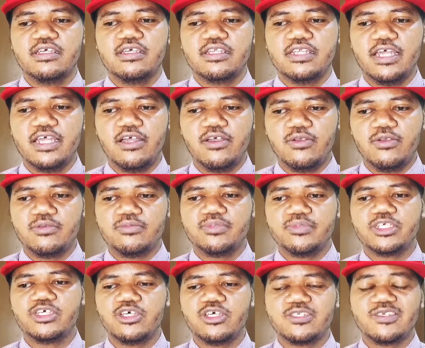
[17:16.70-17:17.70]
Now,
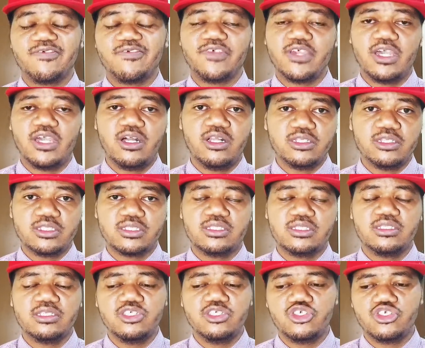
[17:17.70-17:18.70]
because of health
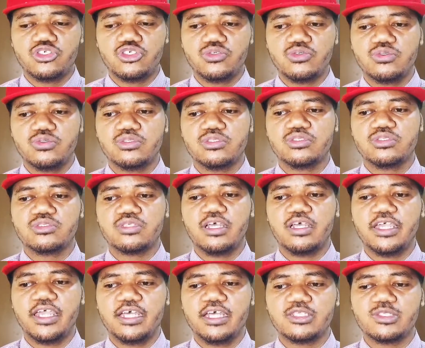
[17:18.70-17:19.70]
issues, I
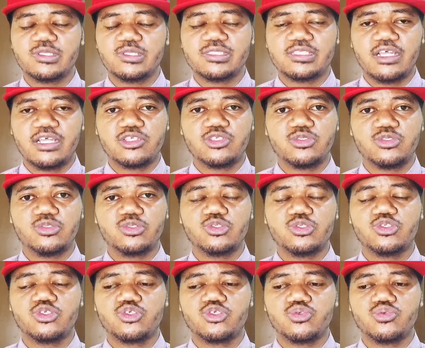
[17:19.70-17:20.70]
had to settle
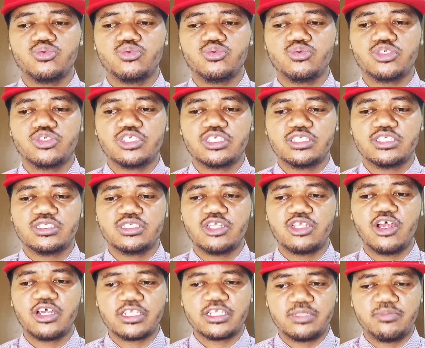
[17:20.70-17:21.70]
to
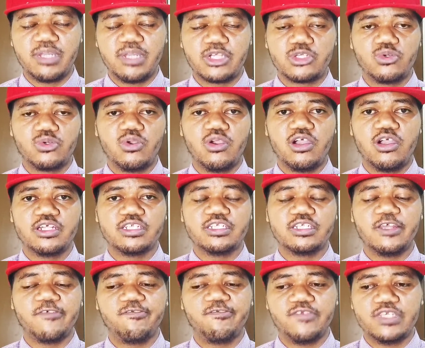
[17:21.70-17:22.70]
start Macro Hard
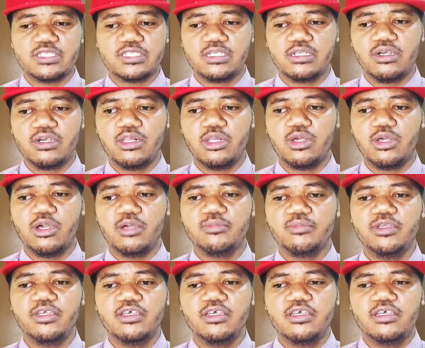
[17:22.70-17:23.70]
in a physical hub.
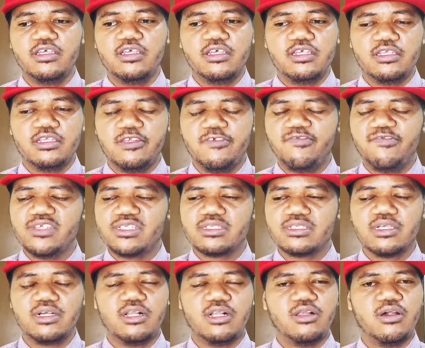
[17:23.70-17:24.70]
In a
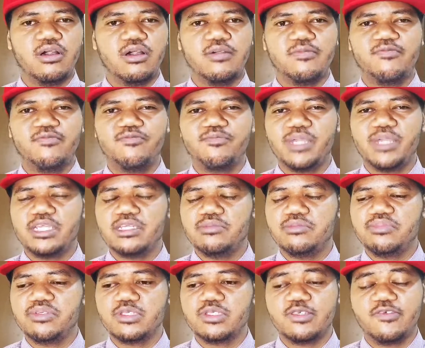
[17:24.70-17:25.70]
physical hub, many
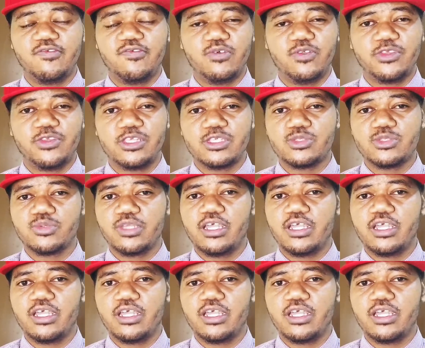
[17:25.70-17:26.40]
beautiful things